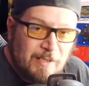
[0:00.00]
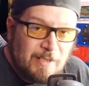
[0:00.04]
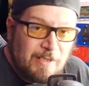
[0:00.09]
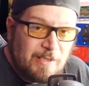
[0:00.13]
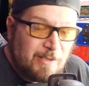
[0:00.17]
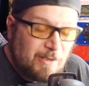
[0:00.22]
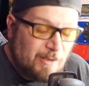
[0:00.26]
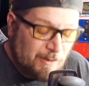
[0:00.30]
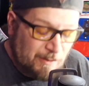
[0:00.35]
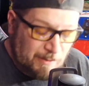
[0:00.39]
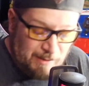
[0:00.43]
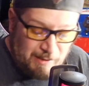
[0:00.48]

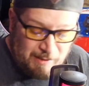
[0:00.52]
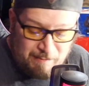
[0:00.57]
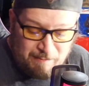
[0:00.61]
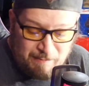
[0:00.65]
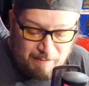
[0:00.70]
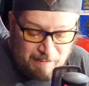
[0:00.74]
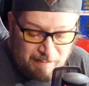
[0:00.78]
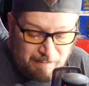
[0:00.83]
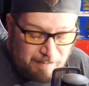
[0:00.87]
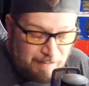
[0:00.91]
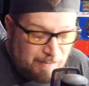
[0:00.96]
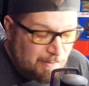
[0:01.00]
even
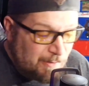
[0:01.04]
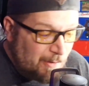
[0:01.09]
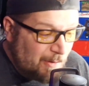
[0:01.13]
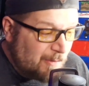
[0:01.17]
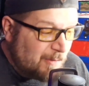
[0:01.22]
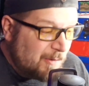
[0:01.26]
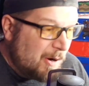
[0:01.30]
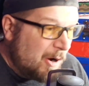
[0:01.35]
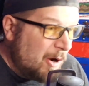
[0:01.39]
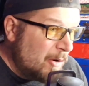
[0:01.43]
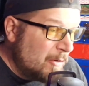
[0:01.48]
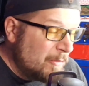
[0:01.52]
if you don't
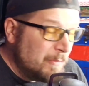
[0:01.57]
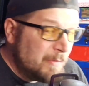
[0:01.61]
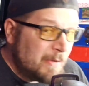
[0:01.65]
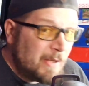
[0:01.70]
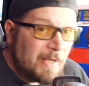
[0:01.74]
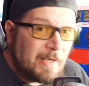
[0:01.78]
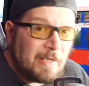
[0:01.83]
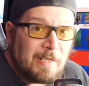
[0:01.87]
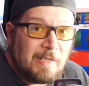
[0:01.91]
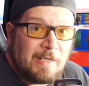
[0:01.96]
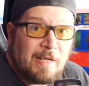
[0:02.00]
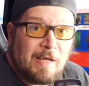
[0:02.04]
own
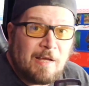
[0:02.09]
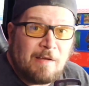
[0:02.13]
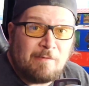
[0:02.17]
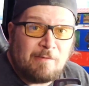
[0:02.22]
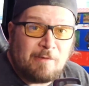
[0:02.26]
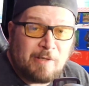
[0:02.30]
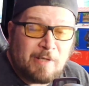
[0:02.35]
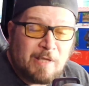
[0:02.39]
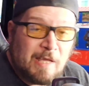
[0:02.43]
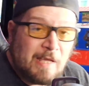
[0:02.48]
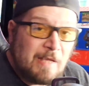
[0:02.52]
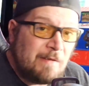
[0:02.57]
like an
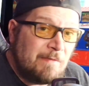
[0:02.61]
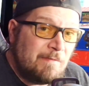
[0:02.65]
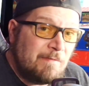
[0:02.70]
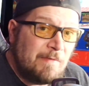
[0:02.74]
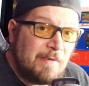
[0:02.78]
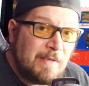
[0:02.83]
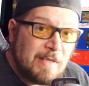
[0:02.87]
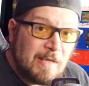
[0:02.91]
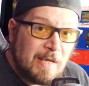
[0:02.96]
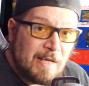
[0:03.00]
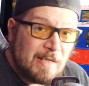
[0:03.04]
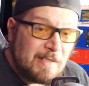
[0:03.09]
Evercade
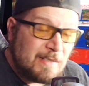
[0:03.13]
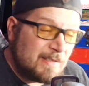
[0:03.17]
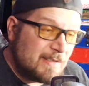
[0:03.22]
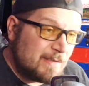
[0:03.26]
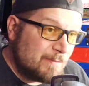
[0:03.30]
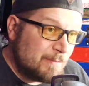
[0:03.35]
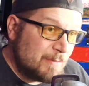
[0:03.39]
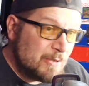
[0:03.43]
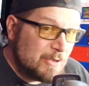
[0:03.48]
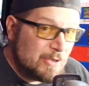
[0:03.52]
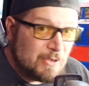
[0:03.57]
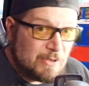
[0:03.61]
VS,
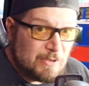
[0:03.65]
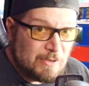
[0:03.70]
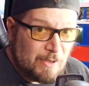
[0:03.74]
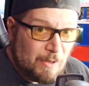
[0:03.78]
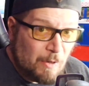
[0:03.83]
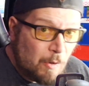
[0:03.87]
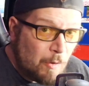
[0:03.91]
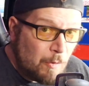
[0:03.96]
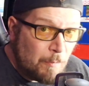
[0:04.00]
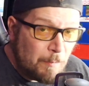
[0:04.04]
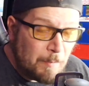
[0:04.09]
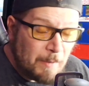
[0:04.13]
which is the
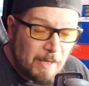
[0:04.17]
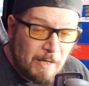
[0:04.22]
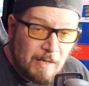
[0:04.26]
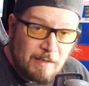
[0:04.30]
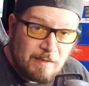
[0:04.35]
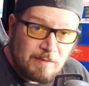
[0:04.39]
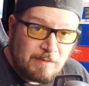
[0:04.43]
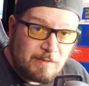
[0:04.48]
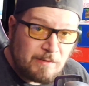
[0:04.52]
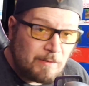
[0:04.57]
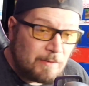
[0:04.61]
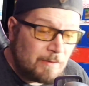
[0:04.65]
home
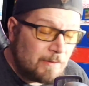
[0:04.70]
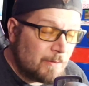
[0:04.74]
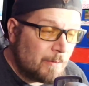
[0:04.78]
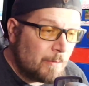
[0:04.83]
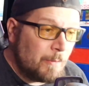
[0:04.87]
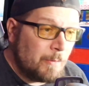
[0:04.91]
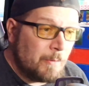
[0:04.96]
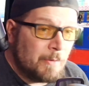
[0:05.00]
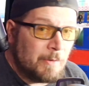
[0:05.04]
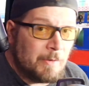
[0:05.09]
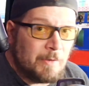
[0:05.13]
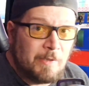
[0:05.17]
console,
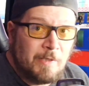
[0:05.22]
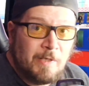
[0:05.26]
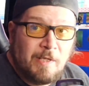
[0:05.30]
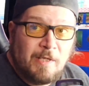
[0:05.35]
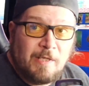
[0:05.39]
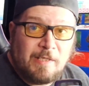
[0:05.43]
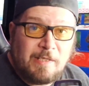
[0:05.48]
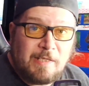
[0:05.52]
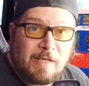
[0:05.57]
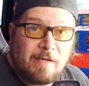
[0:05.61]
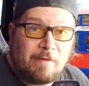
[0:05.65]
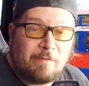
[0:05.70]
or
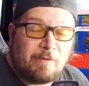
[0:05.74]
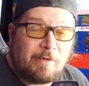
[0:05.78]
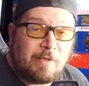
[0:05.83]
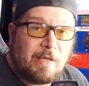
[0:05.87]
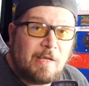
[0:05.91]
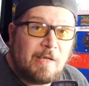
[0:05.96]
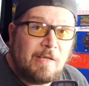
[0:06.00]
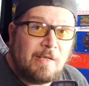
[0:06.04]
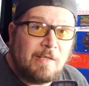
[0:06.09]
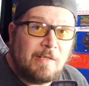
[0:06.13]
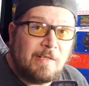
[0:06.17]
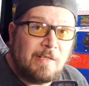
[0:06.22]
the
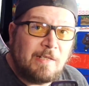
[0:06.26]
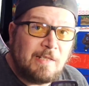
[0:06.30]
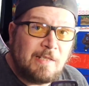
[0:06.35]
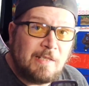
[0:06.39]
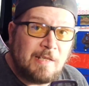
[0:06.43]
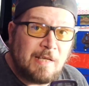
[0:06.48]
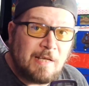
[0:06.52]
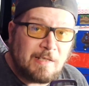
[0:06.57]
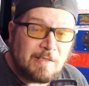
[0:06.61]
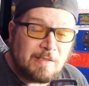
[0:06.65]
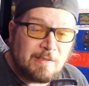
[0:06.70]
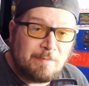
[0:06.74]
Evercade
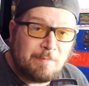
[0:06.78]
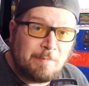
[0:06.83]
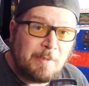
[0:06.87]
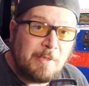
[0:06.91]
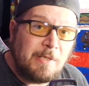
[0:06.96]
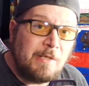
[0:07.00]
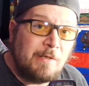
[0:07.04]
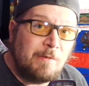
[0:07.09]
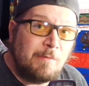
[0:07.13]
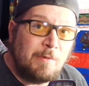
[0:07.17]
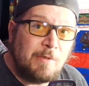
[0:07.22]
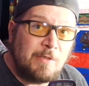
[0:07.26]

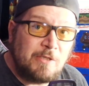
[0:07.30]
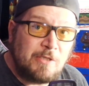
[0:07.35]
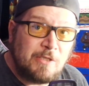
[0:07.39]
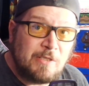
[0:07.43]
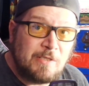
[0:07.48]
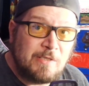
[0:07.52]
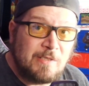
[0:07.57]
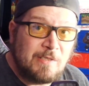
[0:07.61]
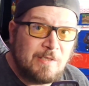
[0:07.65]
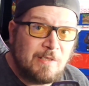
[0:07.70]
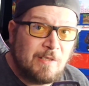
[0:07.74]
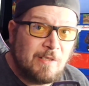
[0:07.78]
EXP, which
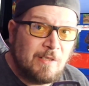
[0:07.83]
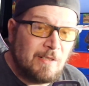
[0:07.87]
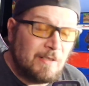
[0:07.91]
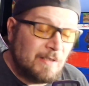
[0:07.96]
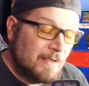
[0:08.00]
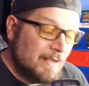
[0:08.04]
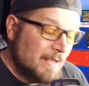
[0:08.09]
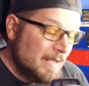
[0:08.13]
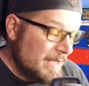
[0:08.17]
is the